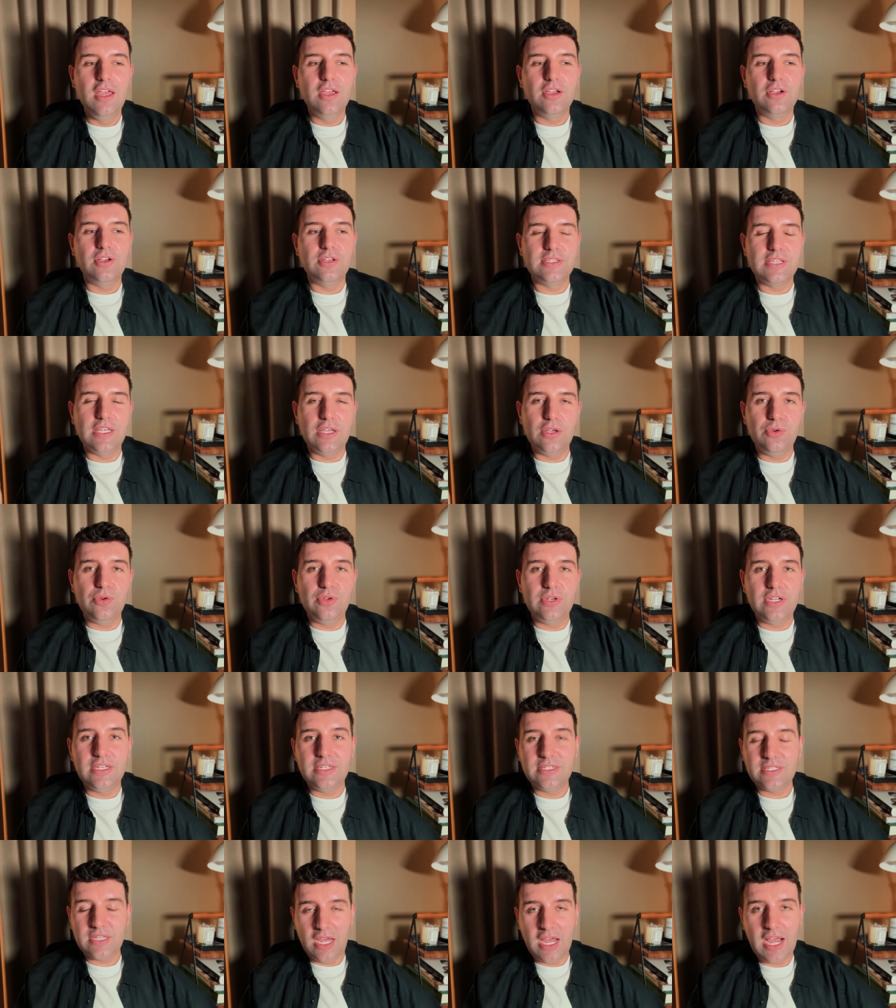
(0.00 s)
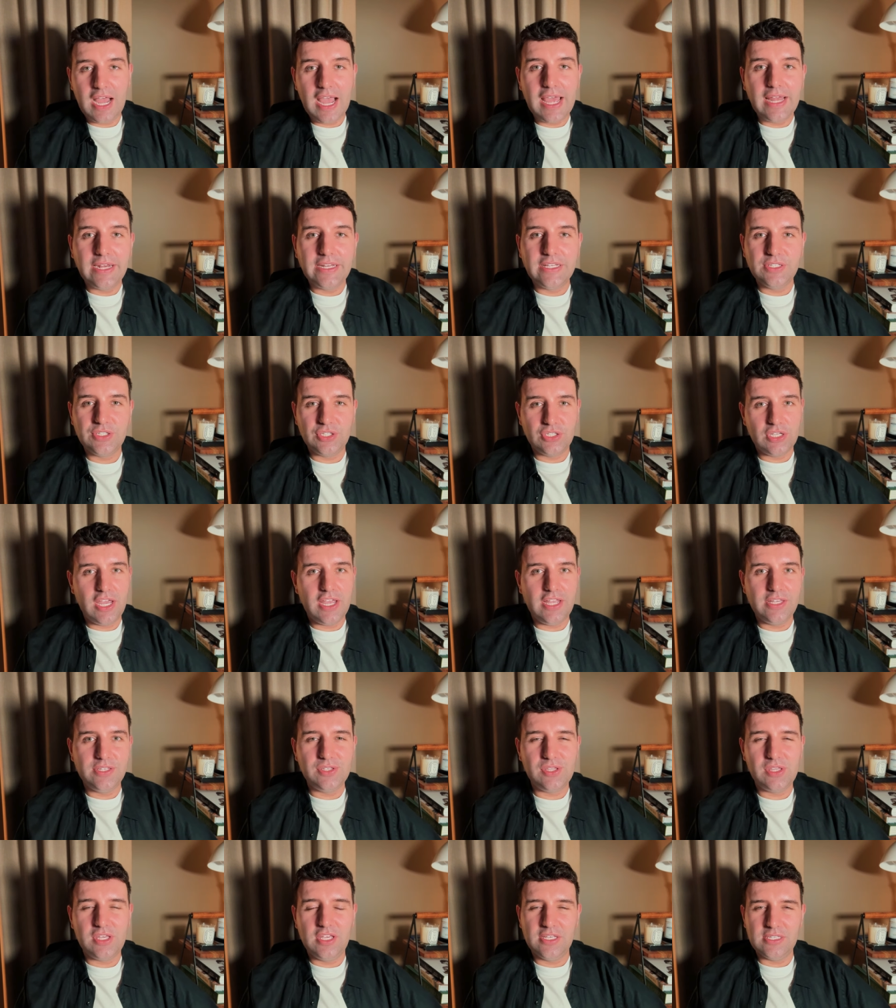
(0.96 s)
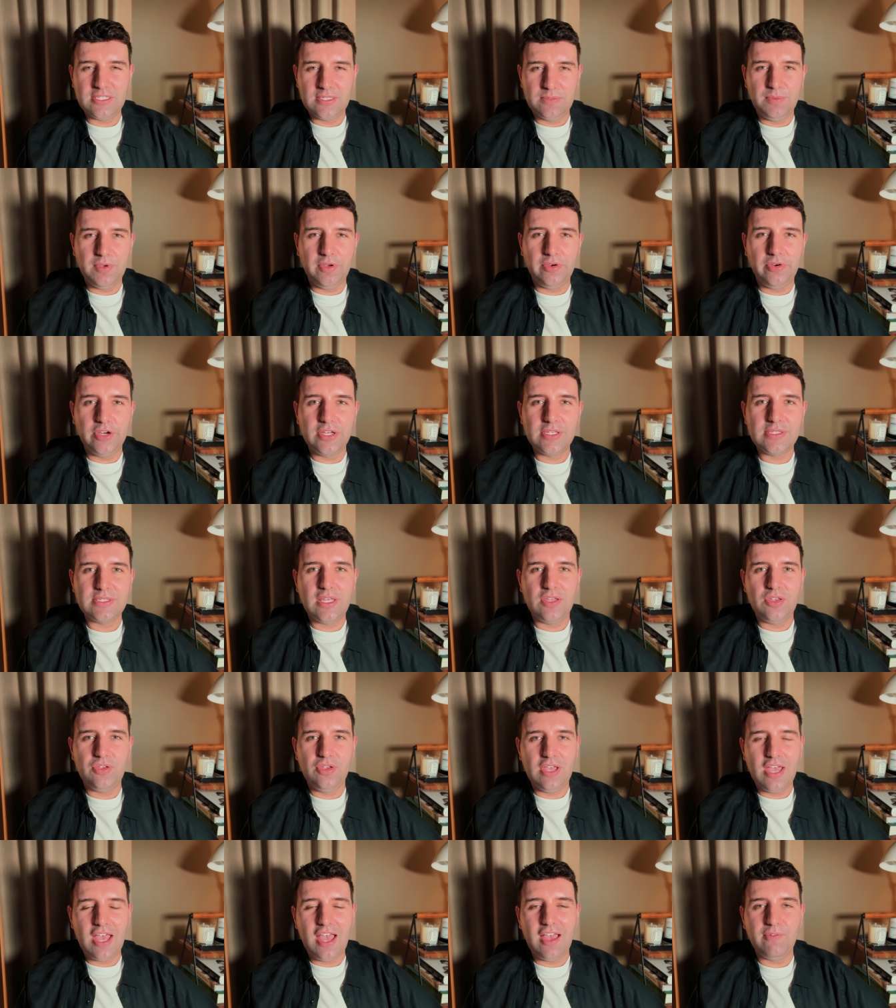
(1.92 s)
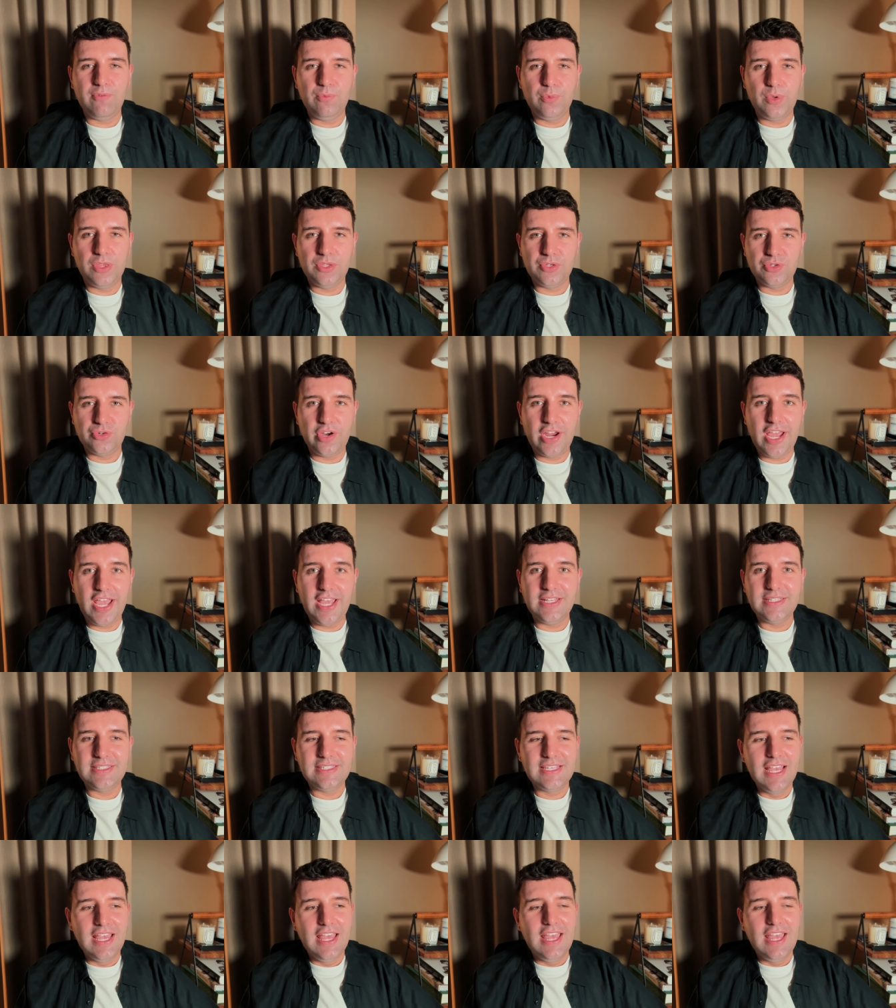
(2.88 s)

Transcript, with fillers: because it could entirely change the experience that you have with TRET.